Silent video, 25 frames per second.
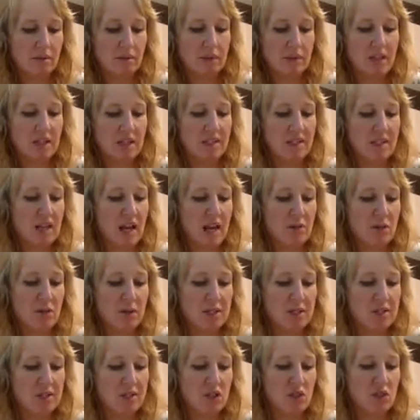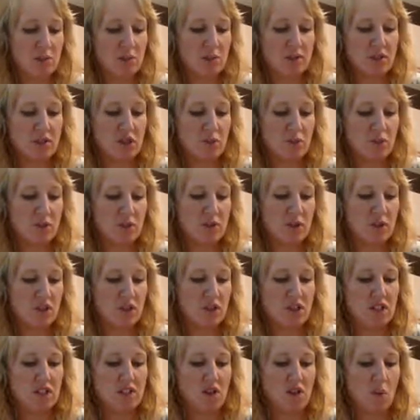It doesn't have to be super small.
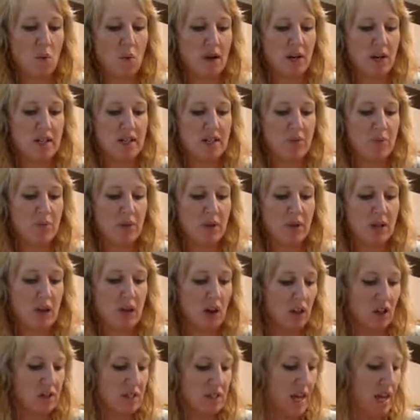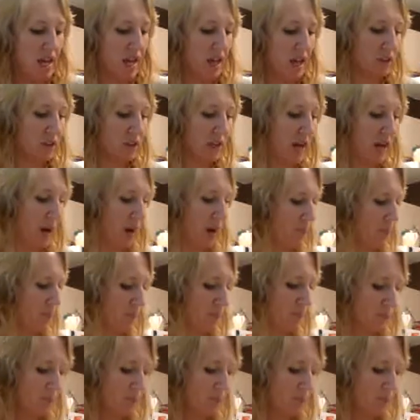You just don't want it to be all tangled up.